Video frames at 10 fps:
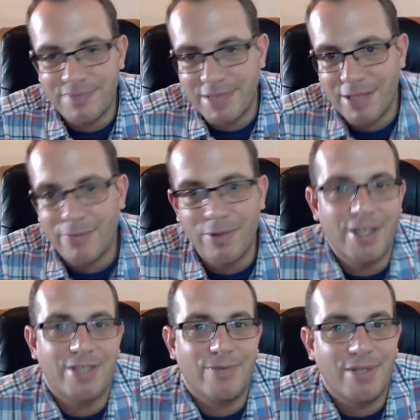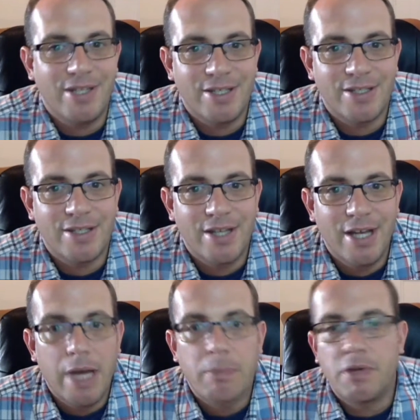And really, that's what it is.
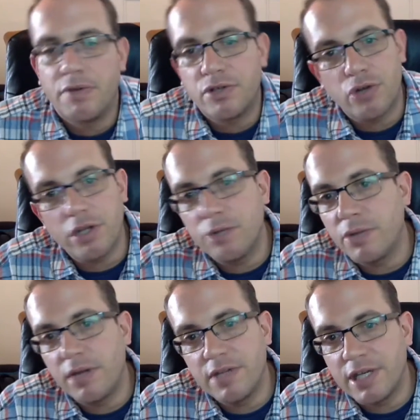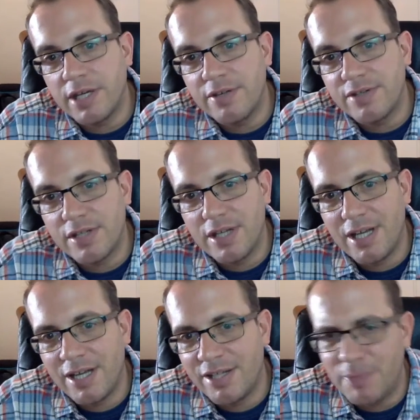But if they're struggling with everything else,
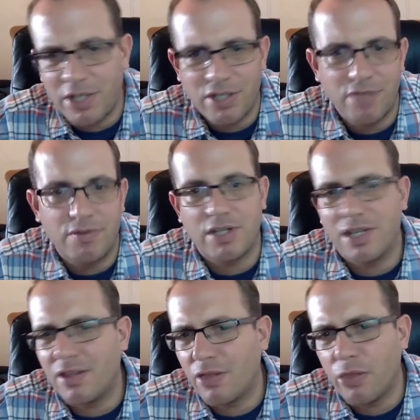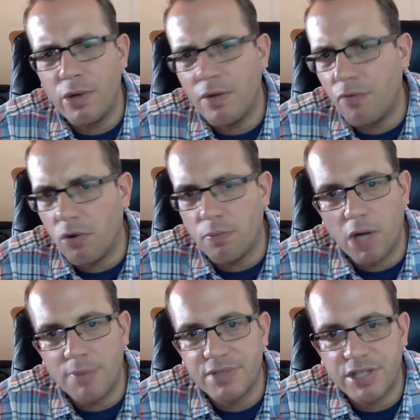and especially if there's like 3 or 4
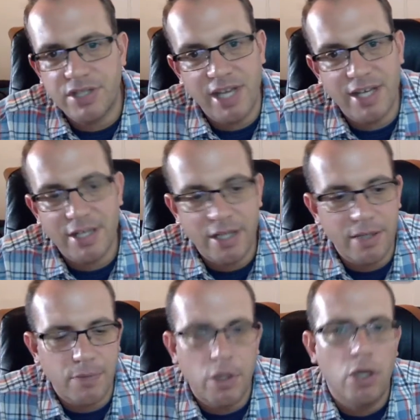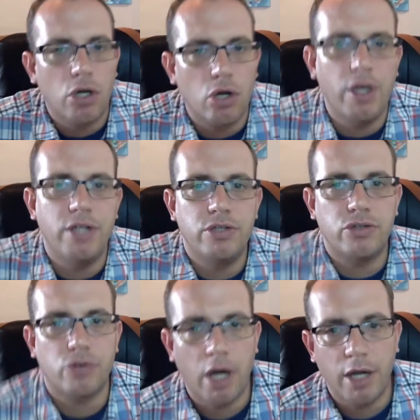problems they just can't get, go ahead and
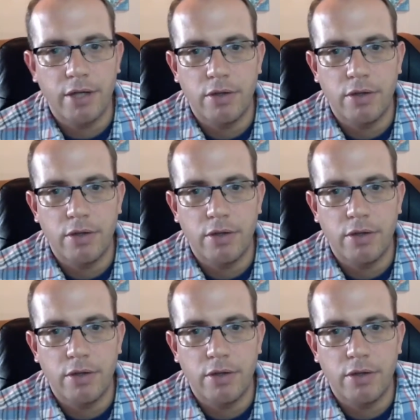try